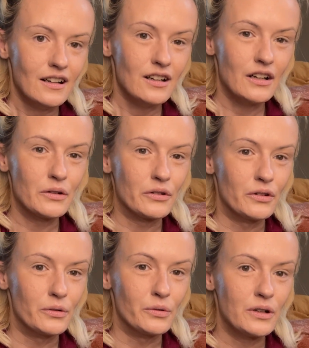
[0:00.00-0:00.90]
I don't
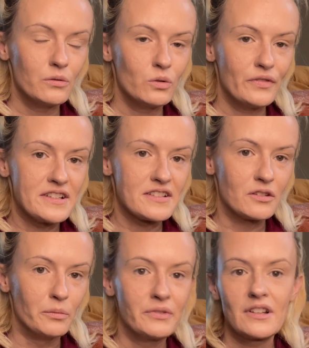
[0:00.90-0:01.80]
know. I don't know if that's still
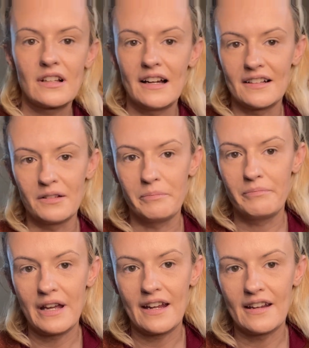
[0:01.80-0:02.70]
kind of
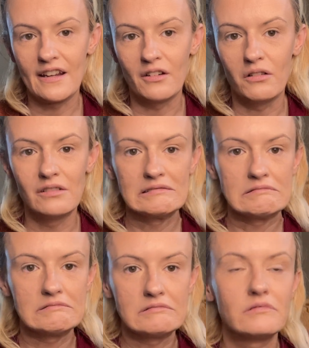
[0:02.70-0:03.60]
pale.
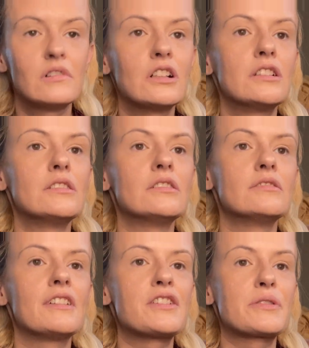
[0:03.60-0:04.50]

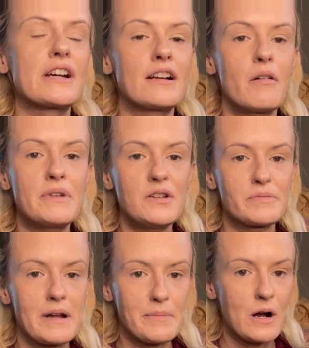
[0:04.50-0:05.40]
It's okay. I'm gonna use
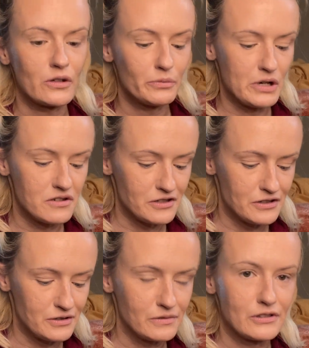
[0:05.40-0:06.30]
my powder bronzer
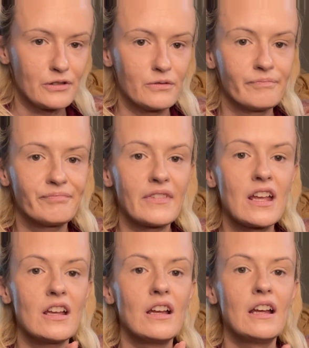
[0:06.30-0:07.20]
too. So,
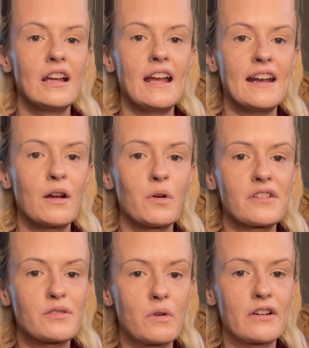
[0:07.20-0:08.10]
and I wear a
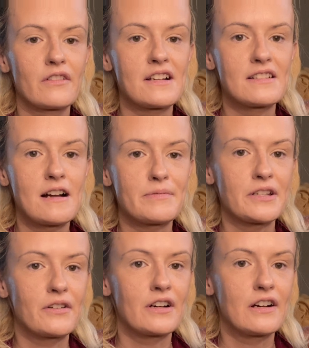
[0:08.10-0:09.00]
sweater that stops
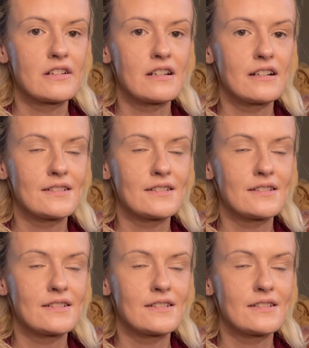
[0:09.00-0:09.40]
like right here today.